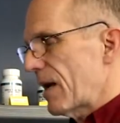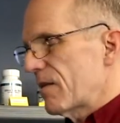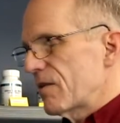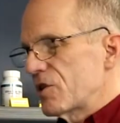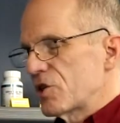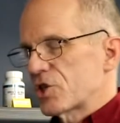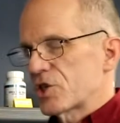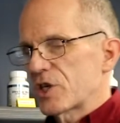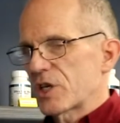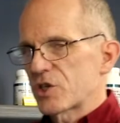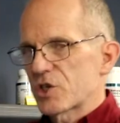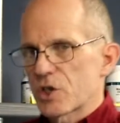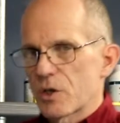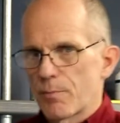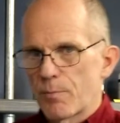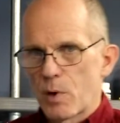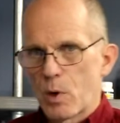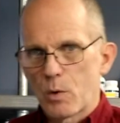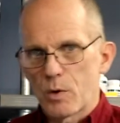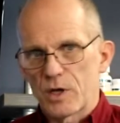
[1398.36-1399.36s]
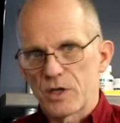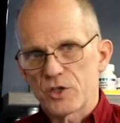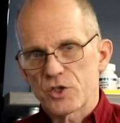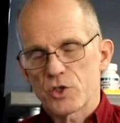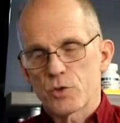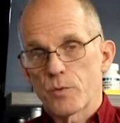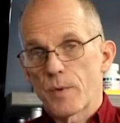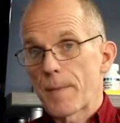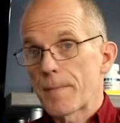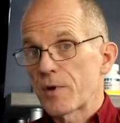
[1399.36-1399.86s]
of these 6
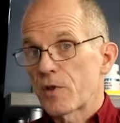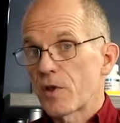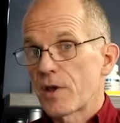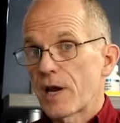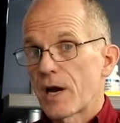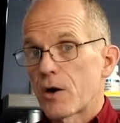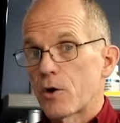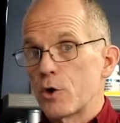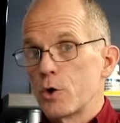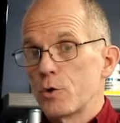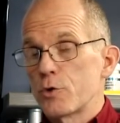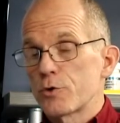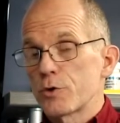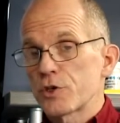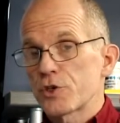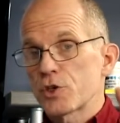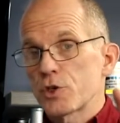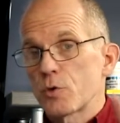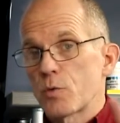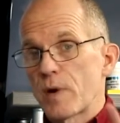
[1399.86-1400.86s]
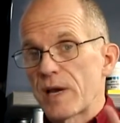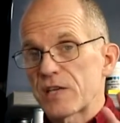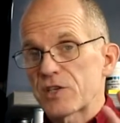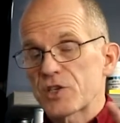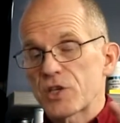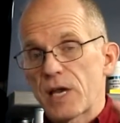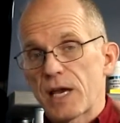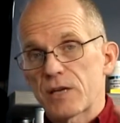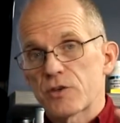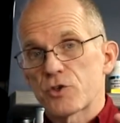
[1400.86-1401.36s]
components, remember they are nutrition,
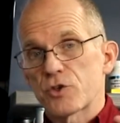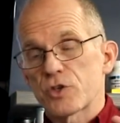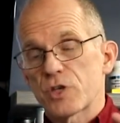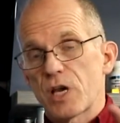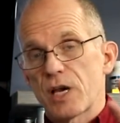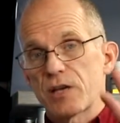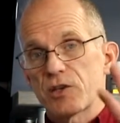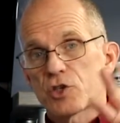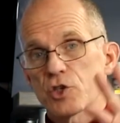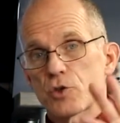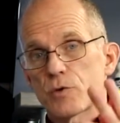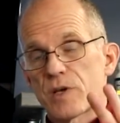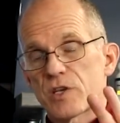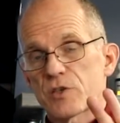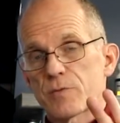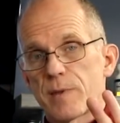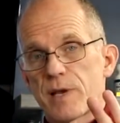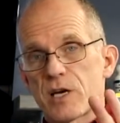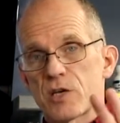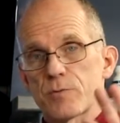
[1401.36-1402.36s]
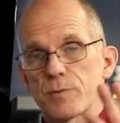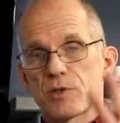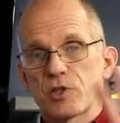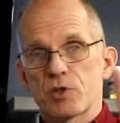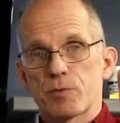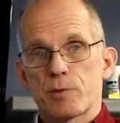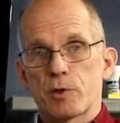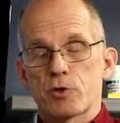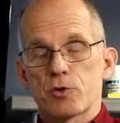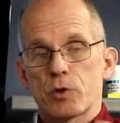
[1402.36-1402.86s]
rest, exercise, stress management,
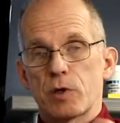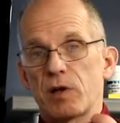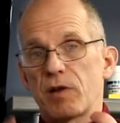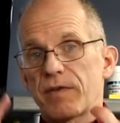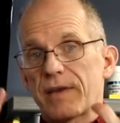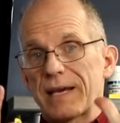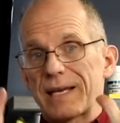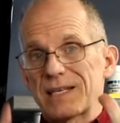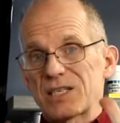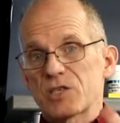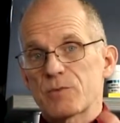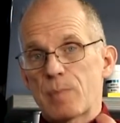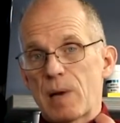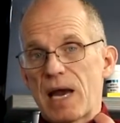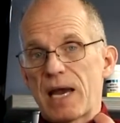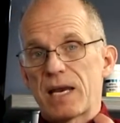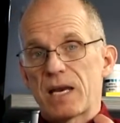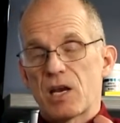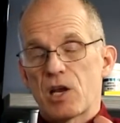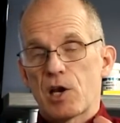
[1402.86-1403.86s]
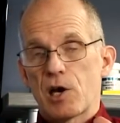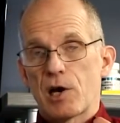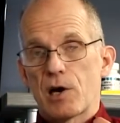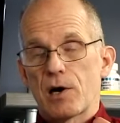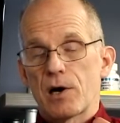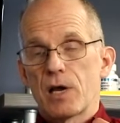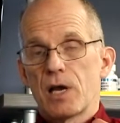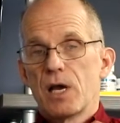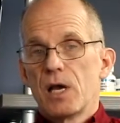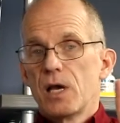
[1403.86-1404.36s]
spiritual health, and spine
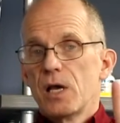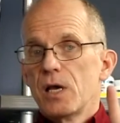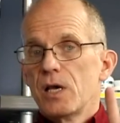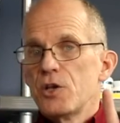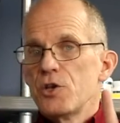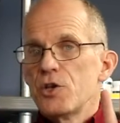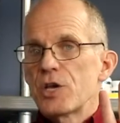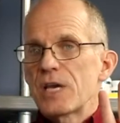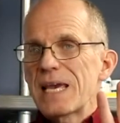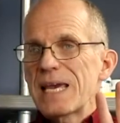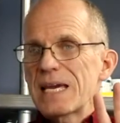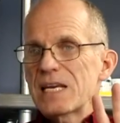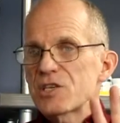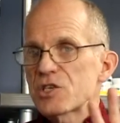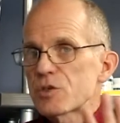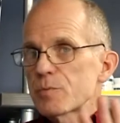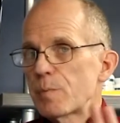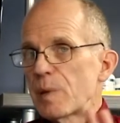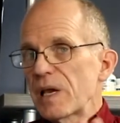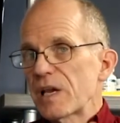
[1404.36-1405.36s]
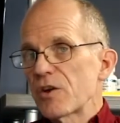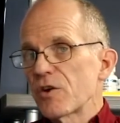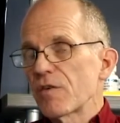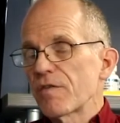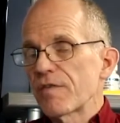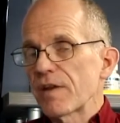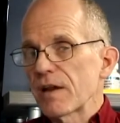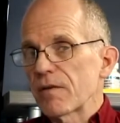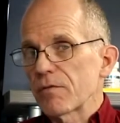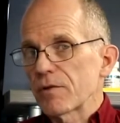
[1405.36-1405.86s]
care. You can't just pick your
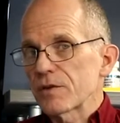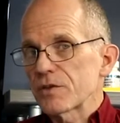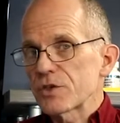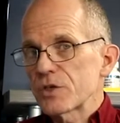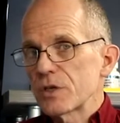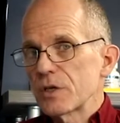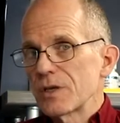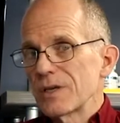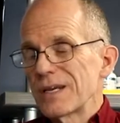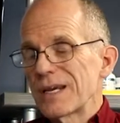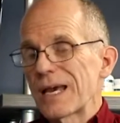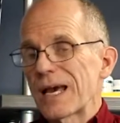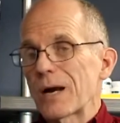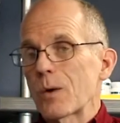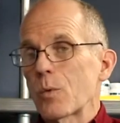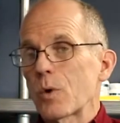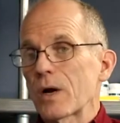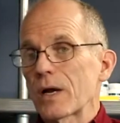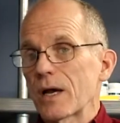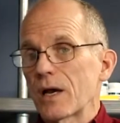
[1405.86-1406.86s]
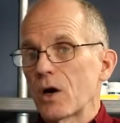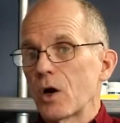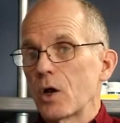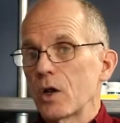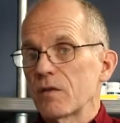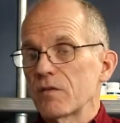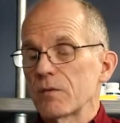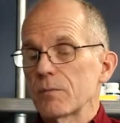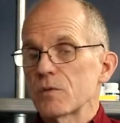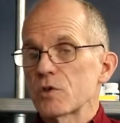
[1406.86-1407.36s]
favorites. You got to work on all of
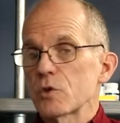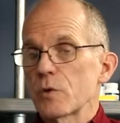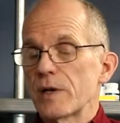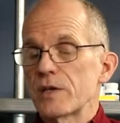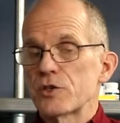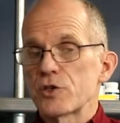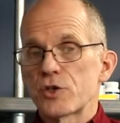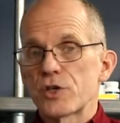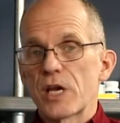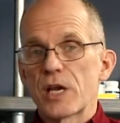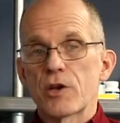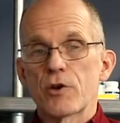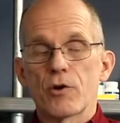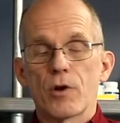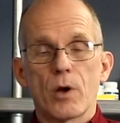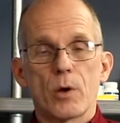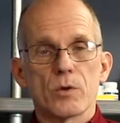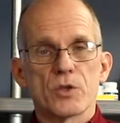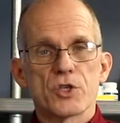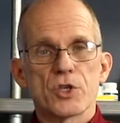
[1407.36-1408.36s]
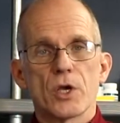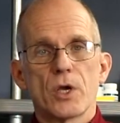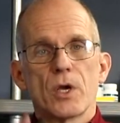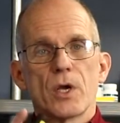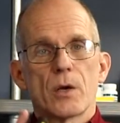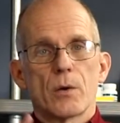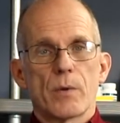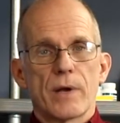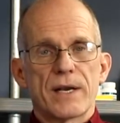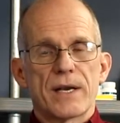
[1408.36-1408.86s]
them. So as you take your notes,
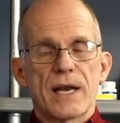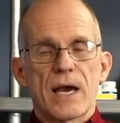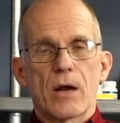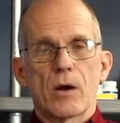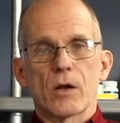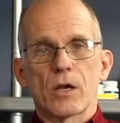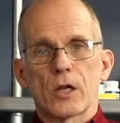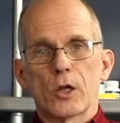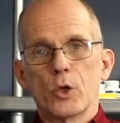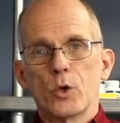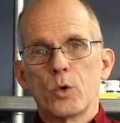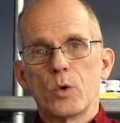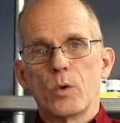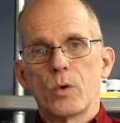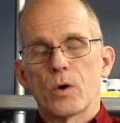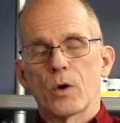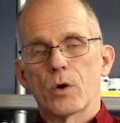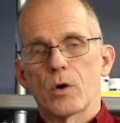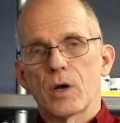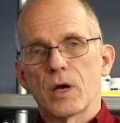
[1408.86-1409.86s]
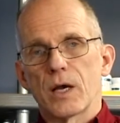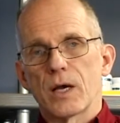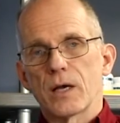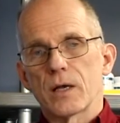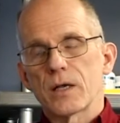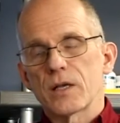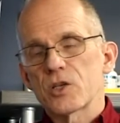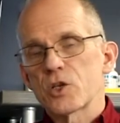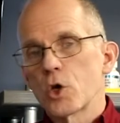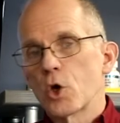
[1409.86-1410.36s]
write down a clue or a
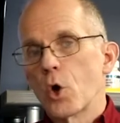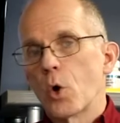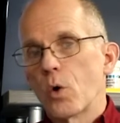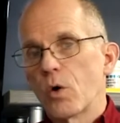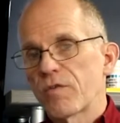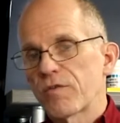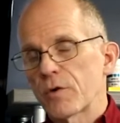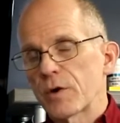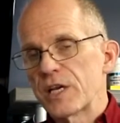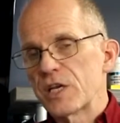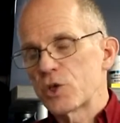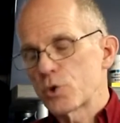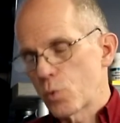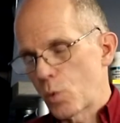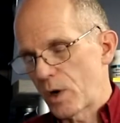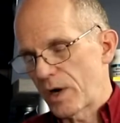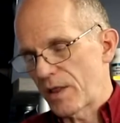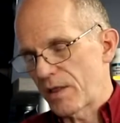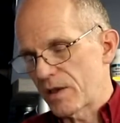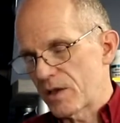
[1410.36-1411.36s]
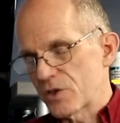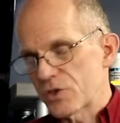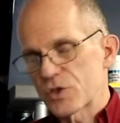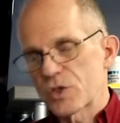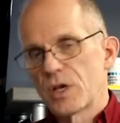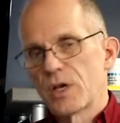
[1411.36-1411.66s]
goal for each one of these